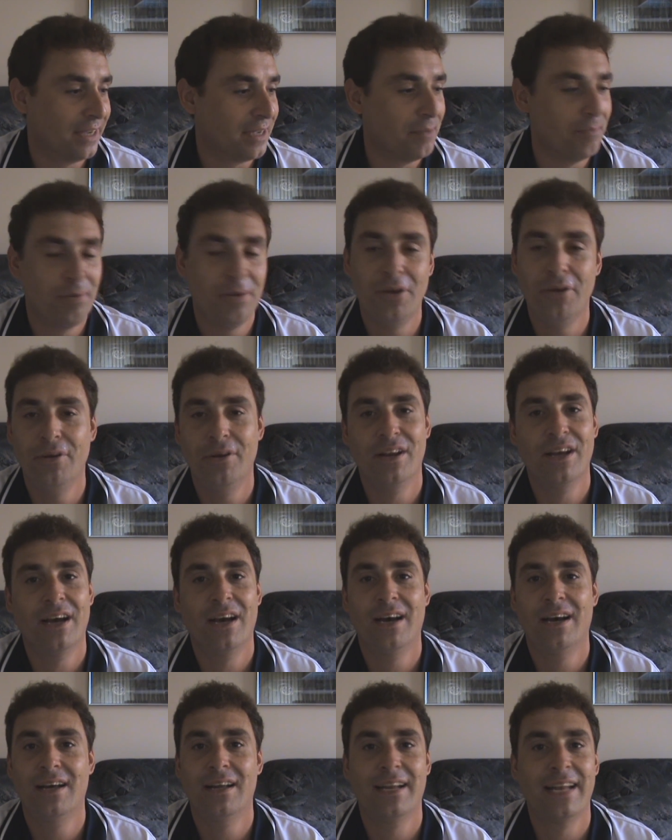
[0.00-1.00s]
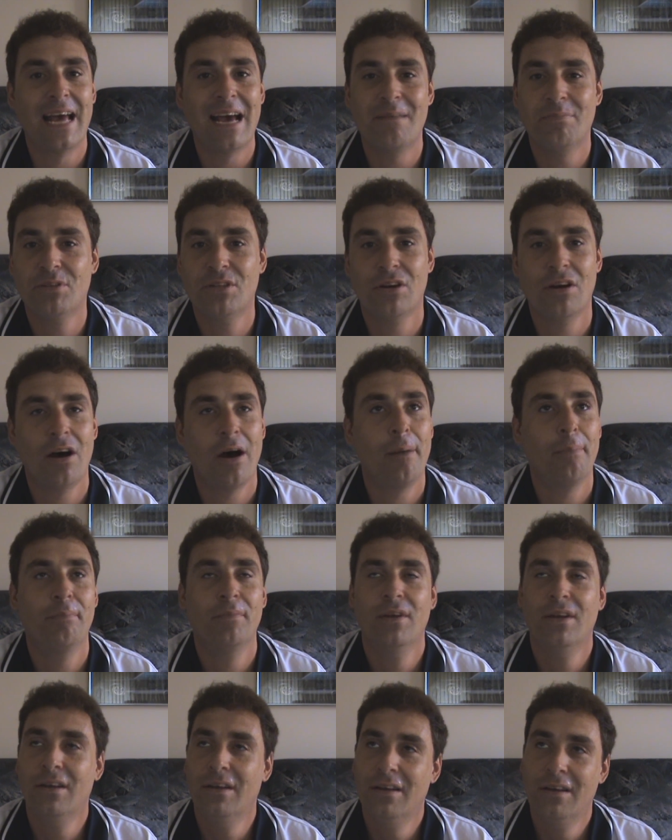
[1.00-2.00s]
computer,
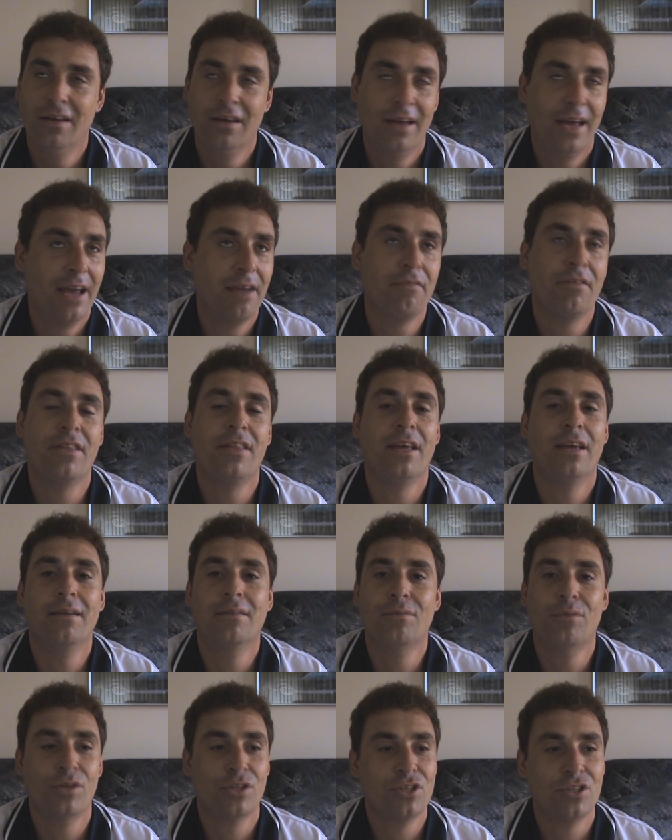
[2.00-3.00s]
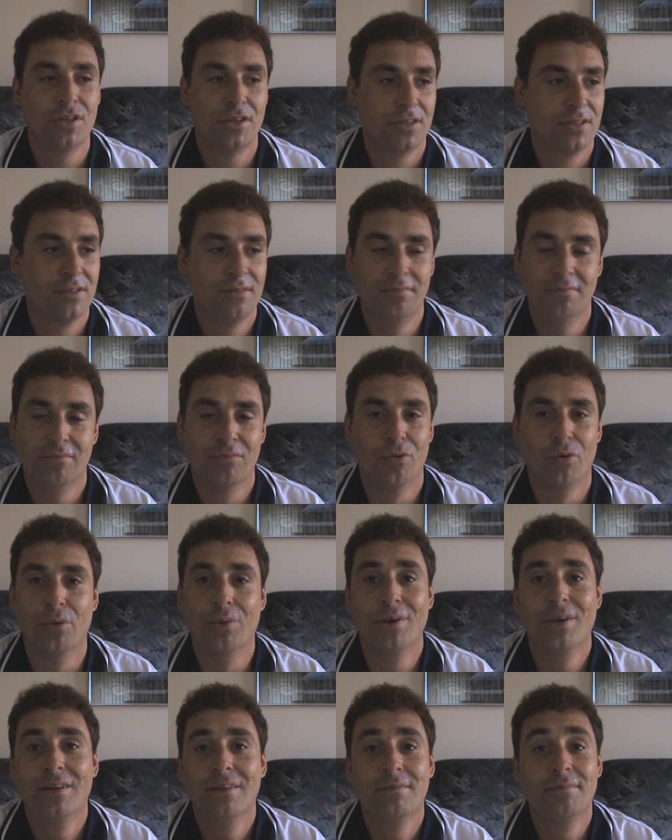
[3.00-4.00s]
laptop, everything was just
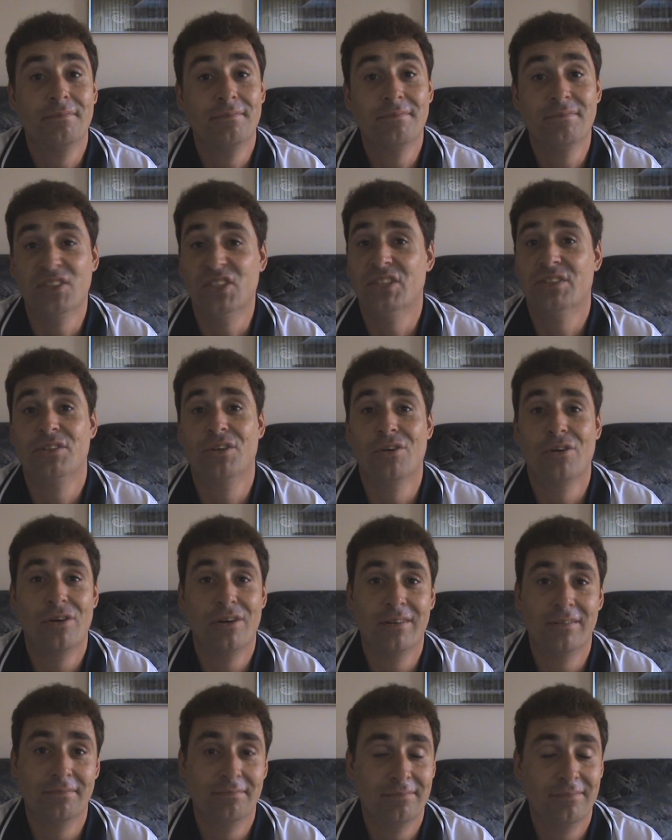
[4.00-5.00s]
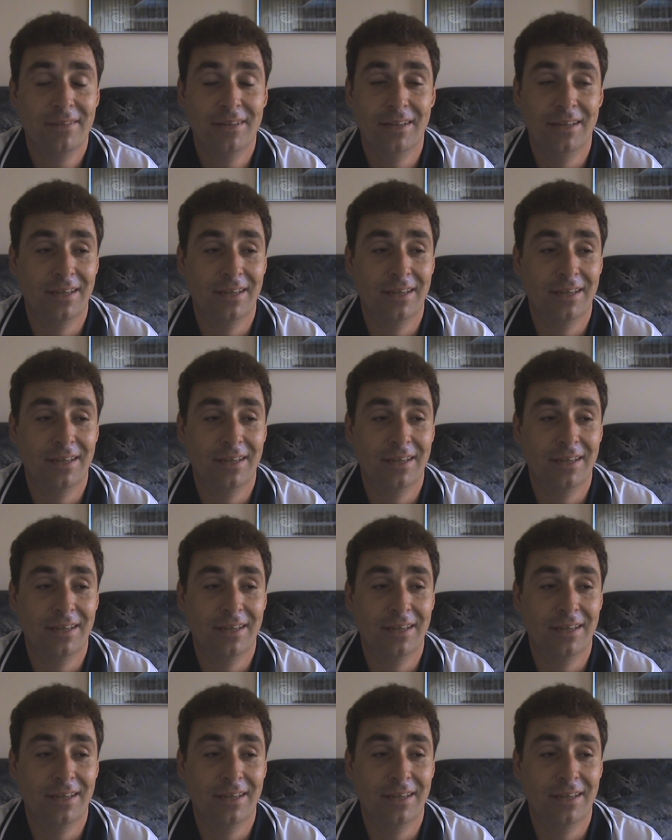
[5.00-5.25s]
ruined, just gone.